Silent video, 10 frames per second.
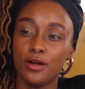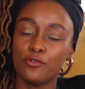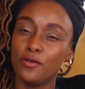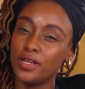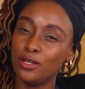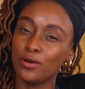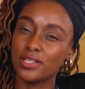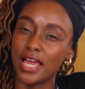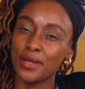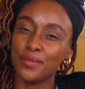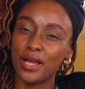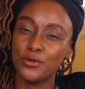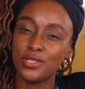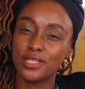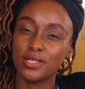For a very long time, I
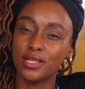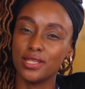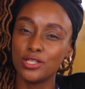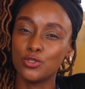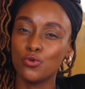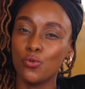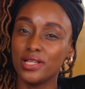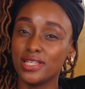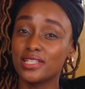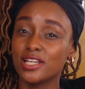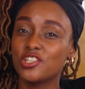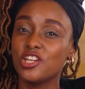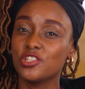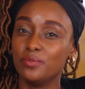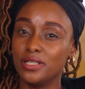used these two words
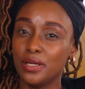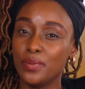interchangeably